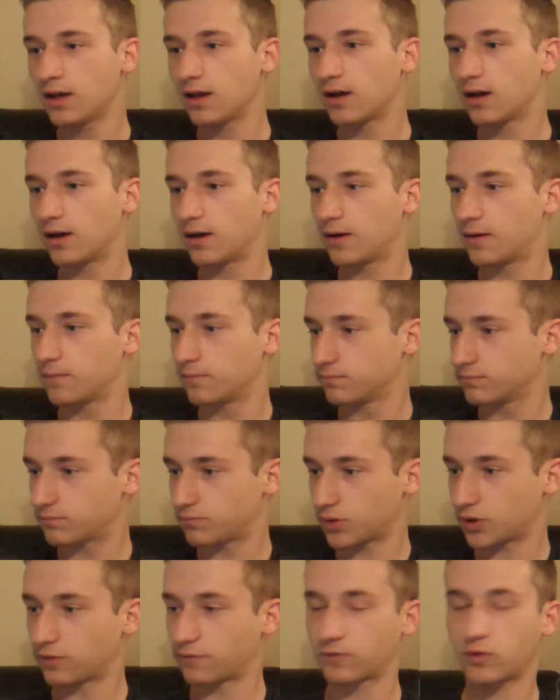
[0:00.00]

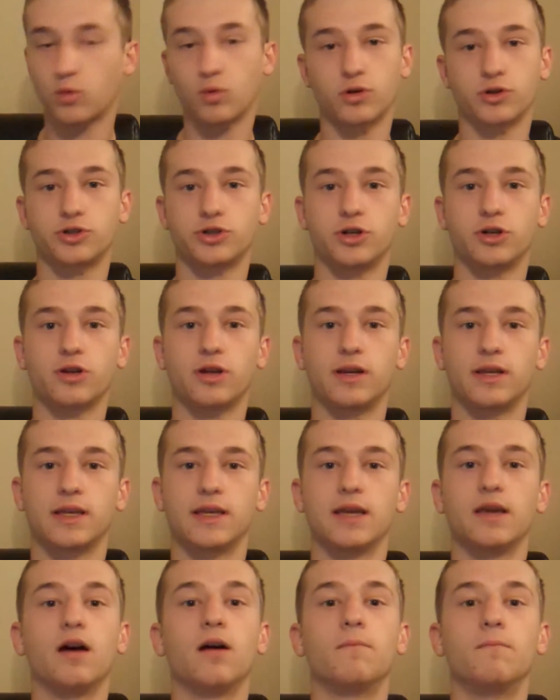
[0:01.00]
but of course you're going to
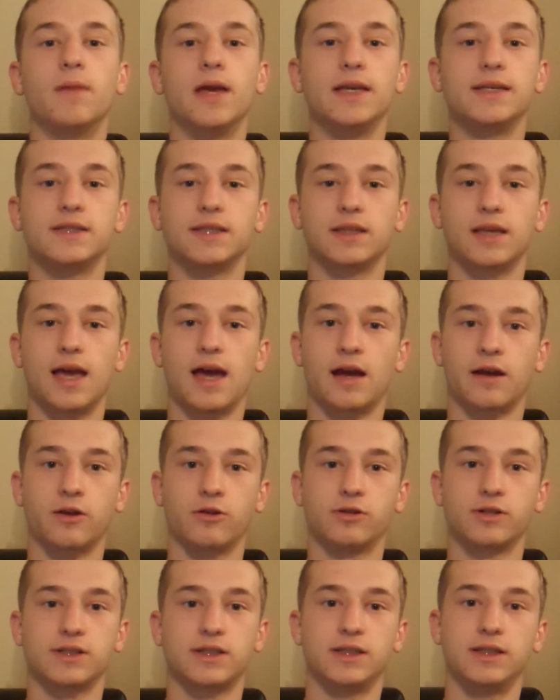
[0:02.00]
get amazing
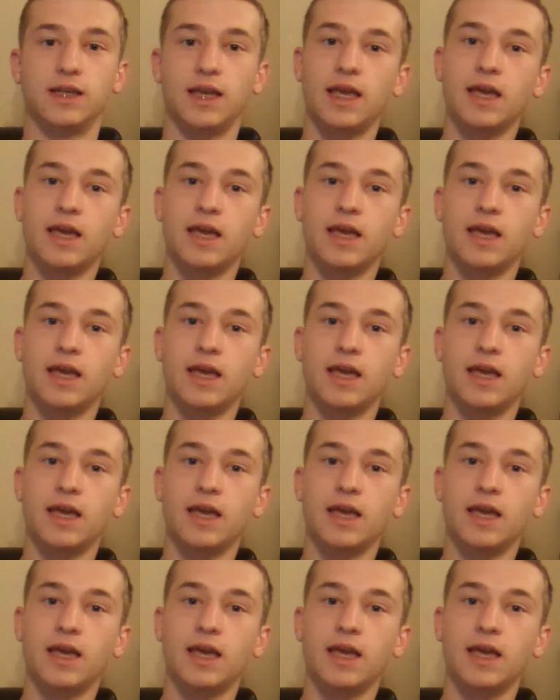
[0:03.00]
accuracy,